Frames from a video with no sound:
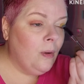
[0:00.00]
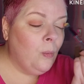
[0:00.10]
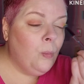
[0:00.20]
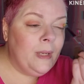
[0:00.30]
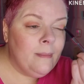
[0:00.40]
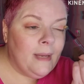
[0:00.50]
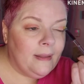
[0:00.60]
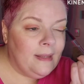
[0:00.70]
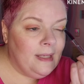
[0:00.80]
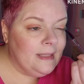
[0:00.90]
we might
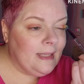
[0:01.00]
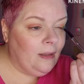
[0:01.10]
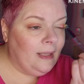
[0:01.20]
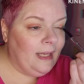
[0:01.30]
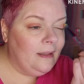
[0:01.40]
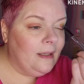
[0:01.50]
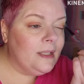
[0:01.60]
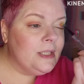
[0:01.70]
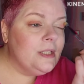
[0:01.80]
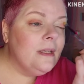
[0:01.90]
think is
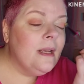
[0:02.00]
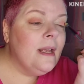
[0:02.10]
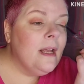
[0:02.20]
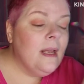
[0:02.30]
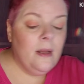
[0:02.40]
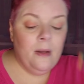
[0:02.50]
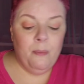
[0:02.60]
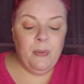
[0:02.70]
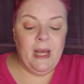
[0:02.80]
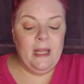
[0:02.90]
outlandish,
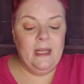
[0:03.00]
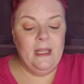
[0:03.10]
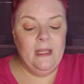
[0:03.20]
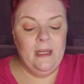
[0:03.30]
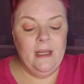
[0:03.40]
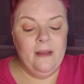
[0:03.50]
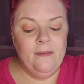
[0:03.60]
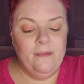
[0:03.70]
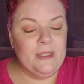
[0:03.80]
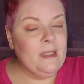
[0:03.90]
but
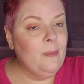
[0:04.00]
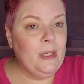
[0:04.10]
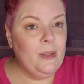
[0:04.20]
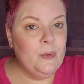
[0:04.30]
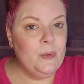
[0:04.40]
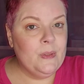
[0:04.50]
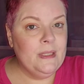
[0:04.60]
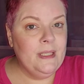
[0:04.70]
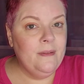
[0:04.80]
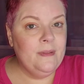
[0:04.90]
for somebody who's
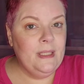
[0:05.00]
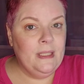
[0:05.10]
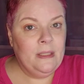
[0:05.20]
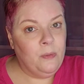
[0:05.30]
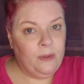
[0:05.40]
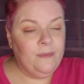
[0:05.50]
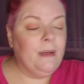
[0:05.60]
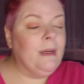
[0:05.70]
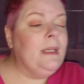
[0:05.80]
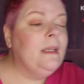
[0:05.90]
lived in or
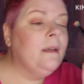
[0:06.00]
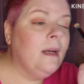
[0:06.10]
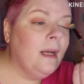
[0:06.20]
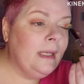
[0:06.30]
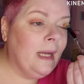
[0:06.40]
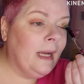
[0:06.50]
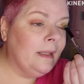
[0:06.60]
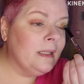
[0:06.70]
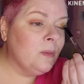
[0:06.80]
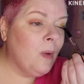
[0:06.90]
very near Honey
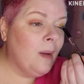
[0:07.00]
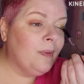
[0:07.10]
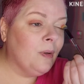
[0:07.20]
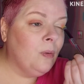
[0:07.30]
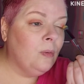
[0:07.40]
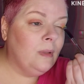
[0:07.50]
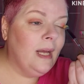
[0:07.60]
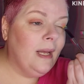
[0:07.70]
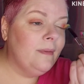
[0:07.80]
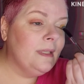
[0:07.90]
Island Swamp their whole
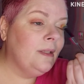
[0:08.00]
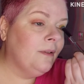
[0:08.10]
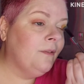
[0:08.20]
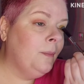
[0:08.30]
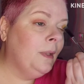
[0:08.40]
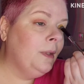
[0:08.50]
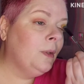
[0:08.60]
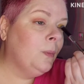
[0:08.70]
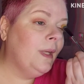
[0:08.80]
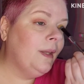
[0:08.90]
lives and they're
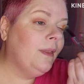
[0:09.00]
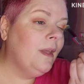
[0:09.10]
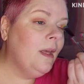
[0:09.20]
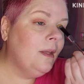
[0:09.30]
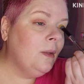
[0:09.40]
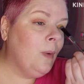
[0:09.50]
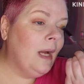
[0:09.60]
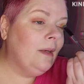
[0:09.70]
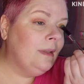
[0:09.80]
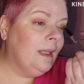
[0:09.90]
familiar with the
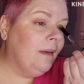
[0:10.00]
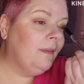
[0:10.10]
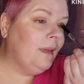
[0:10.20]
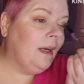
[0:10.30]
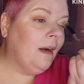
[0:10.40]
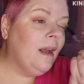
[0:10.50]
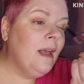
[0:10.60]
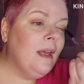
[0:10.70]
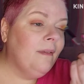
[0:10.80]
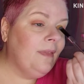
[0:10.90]
wildlife there,
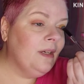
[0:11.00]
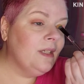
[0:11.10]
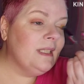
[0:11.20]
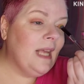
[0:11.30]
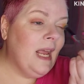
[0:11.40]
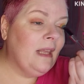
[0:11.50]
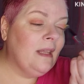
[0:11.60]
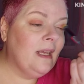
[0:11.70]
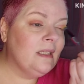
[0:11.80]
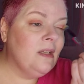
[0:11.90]
if they're saying
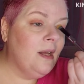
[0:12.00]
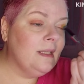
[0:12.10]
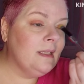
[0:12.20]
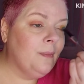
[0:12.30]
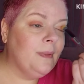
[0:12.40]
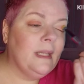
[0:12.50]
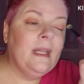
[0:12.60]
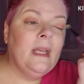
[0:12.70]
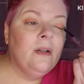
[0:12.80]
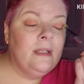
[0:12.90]
they saw something
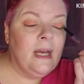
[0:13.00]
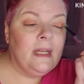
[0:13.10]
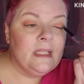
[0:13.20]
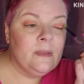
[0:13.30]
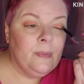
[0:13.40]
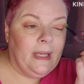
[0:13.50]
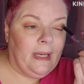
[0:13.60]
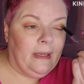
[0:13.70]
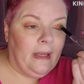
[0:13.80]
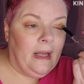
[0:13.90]
they could not explain,